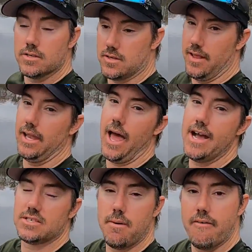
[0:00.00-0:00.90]
So they
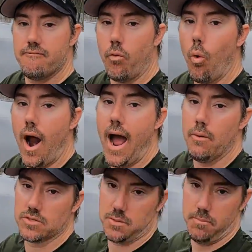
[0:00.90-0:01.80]
last about 4
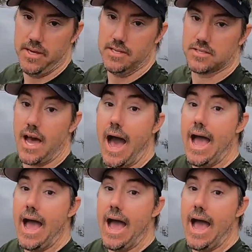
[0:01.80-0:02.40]
hours a piece.